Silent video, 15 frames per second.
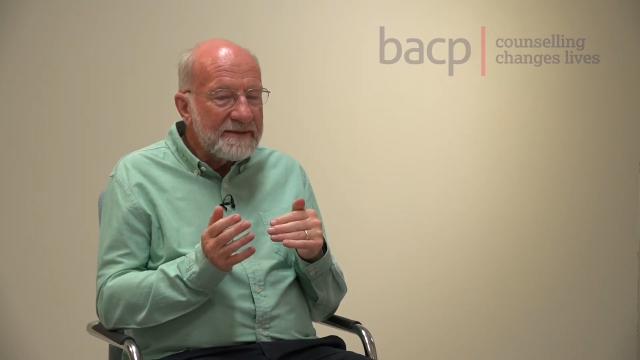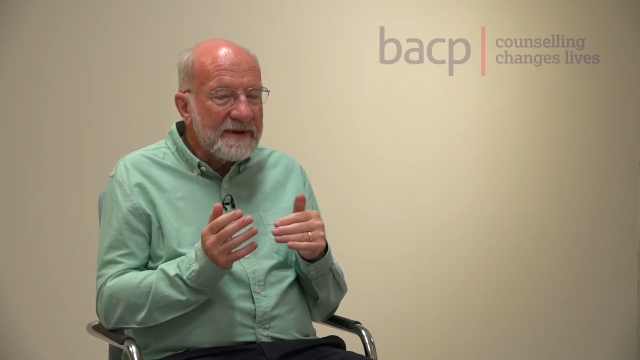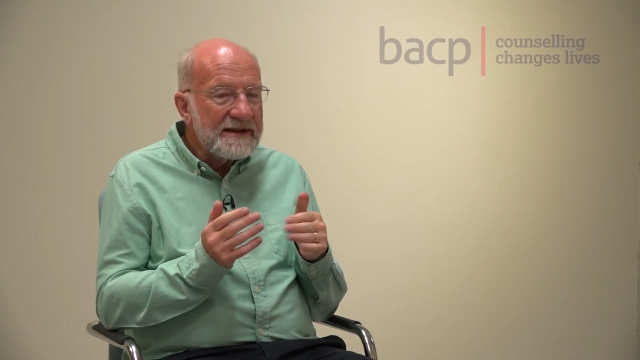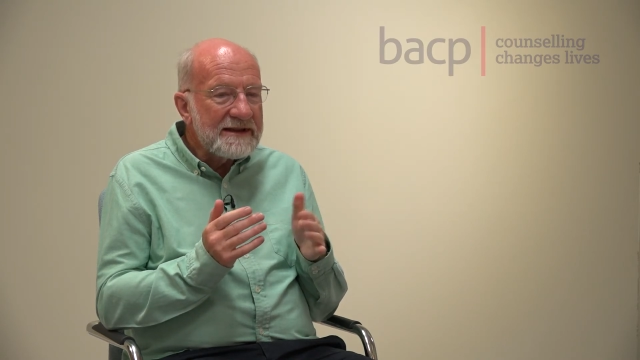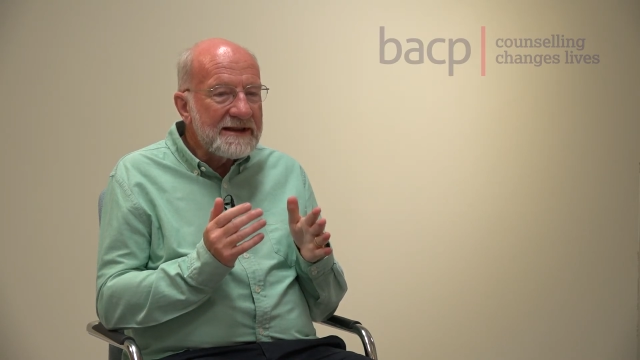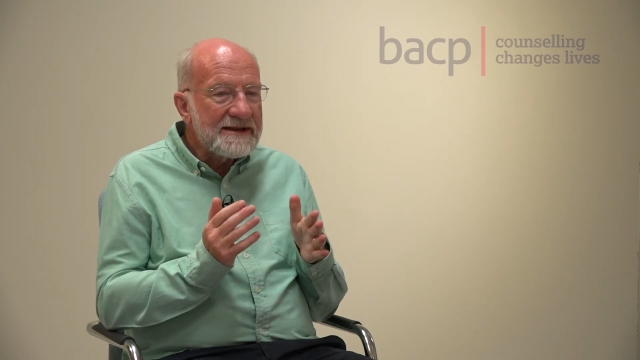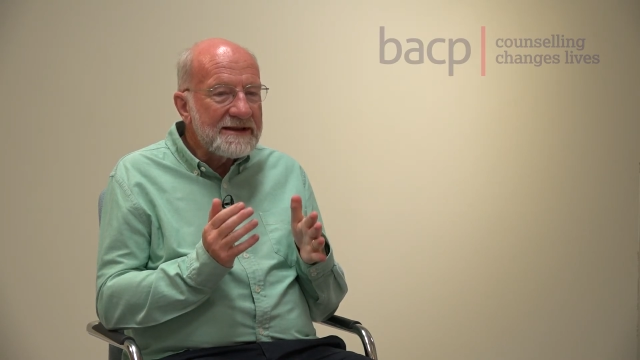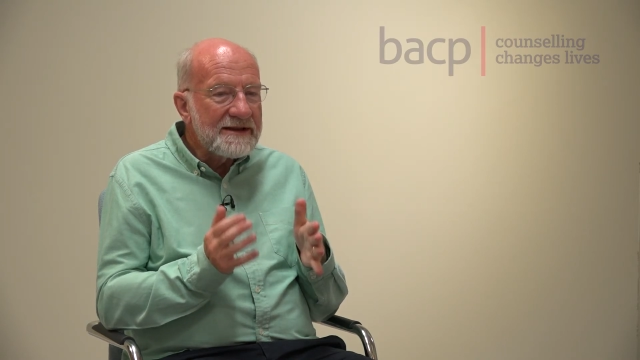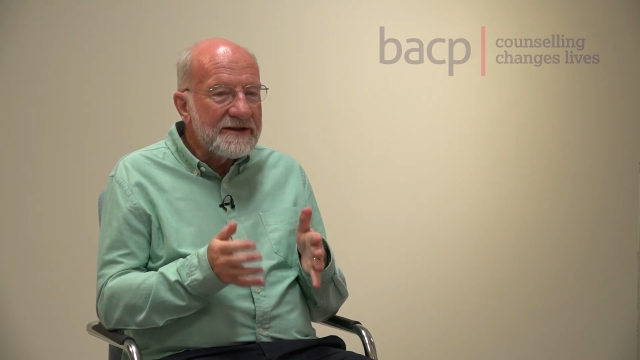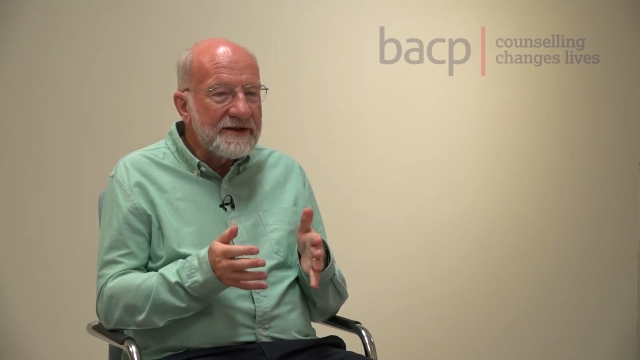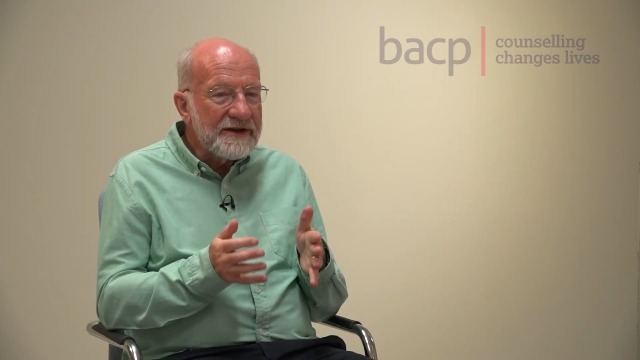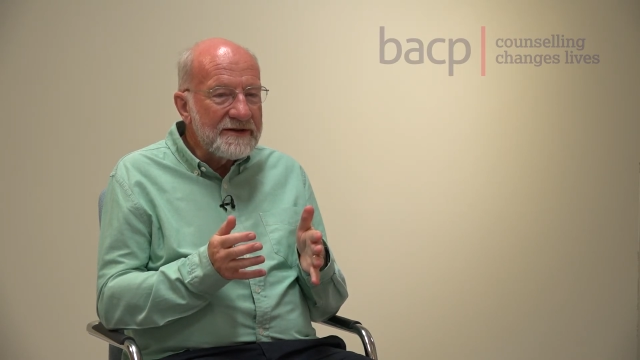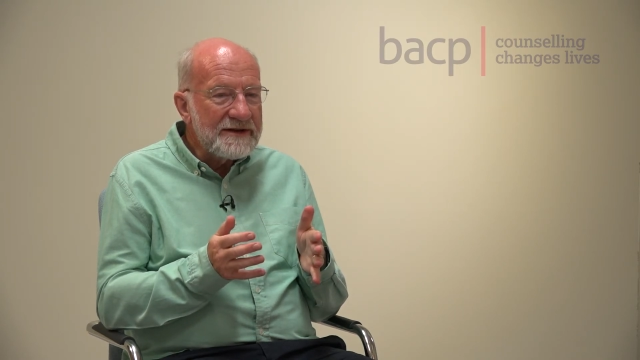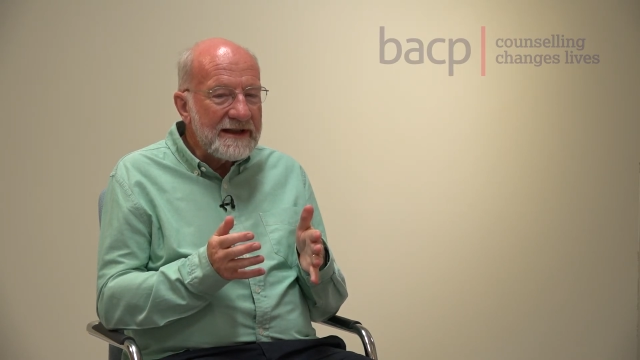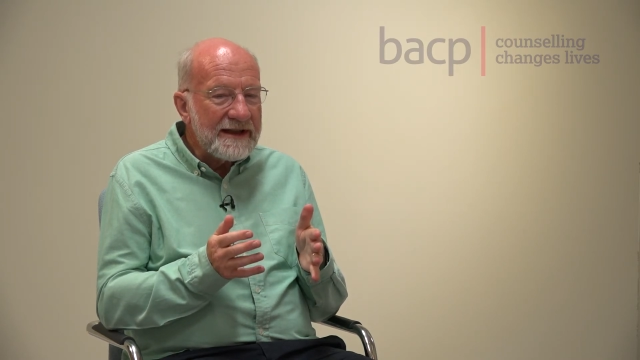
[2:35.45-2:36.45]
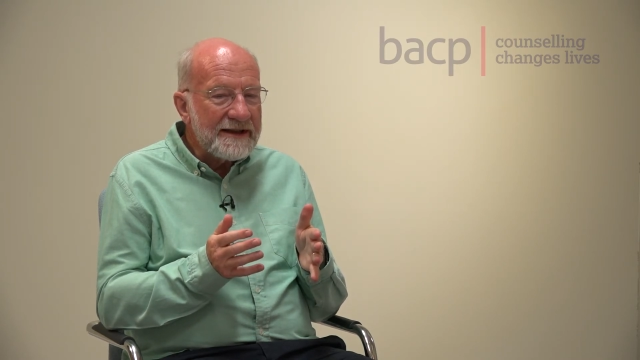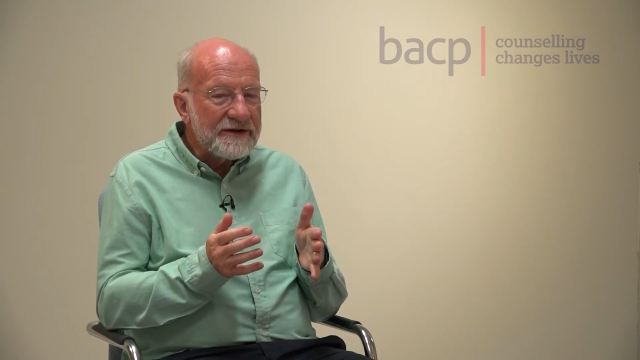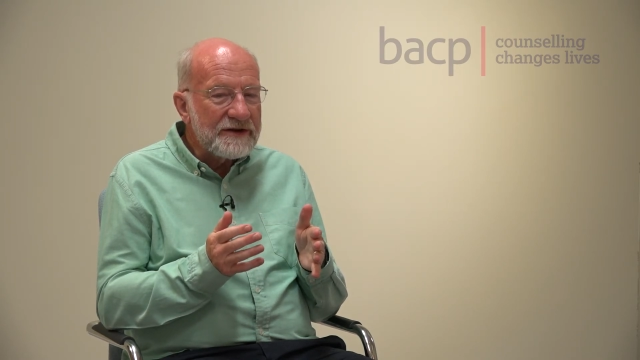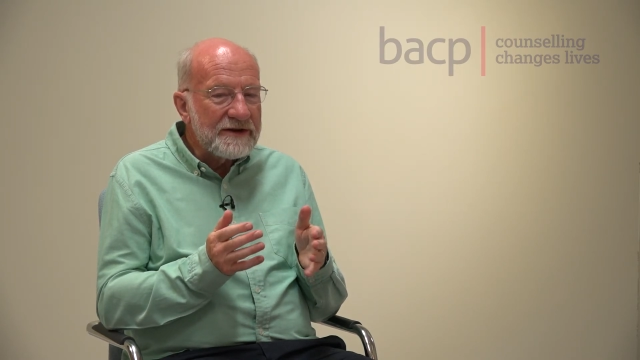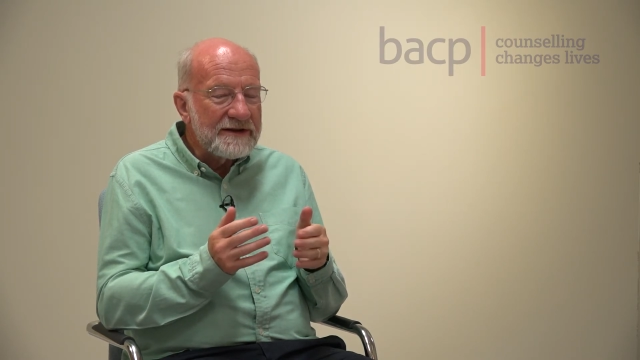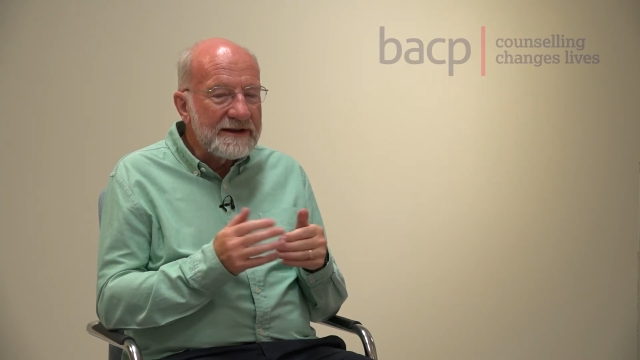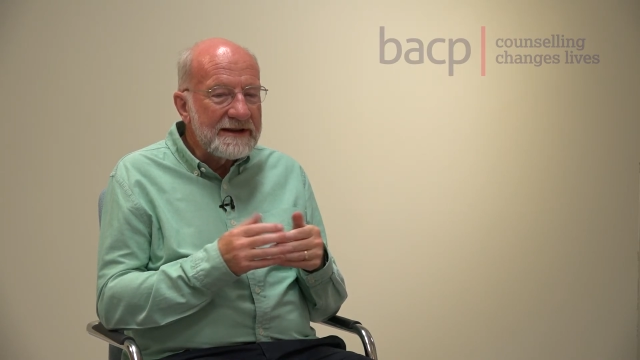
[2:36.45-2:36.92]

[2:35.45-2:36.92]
because this is a new section,